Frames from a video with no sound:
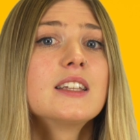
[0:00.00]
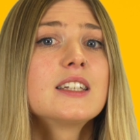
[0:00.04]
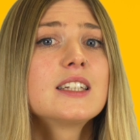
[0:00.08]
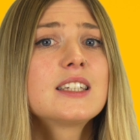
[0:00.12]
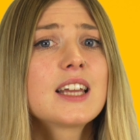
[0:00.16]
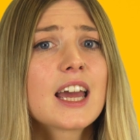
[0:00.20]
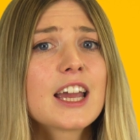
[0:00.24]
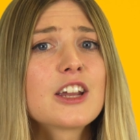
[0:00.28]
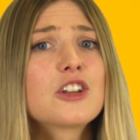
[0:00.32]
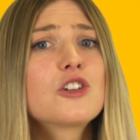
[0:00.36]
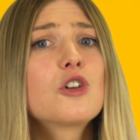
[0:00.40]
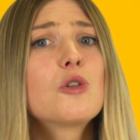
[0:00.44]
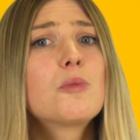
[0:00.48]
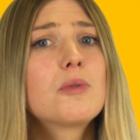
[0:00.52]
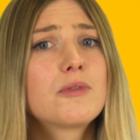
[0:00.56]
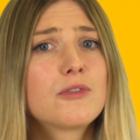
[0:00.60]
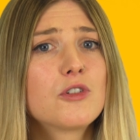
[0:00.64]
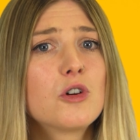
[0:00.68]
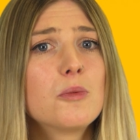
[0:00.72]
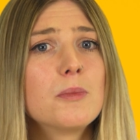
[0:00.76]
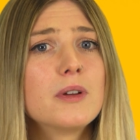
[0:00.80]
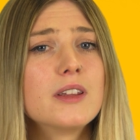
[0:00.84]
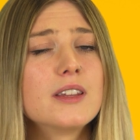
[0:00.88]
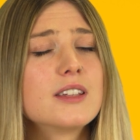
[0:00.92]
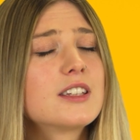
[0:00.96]
to take your
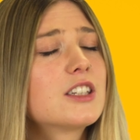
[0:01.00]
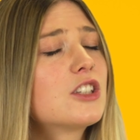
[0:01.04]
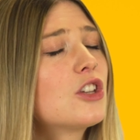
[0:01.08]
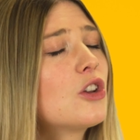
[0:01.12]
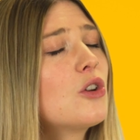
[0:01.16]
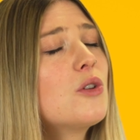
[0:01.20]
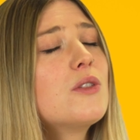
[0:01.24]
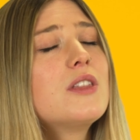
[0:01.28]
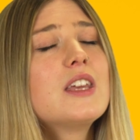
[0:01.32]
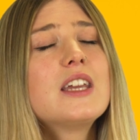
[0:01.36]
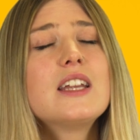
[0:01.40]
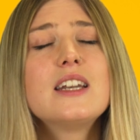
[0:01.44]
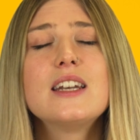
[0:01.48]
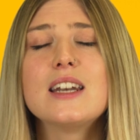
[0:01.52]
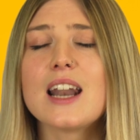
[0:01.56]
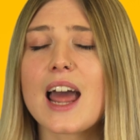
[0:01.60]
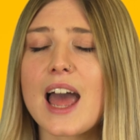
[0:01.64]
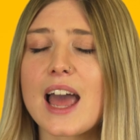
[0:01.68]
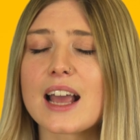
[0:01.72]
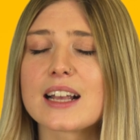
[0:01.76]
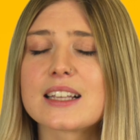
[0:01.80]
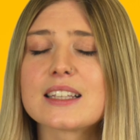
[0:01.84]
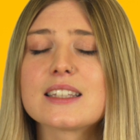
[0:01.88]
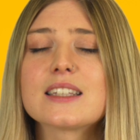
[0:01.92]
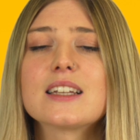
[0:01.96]
performance to the
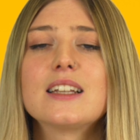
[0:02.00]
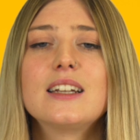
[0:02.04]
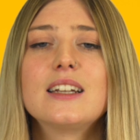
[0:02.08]
next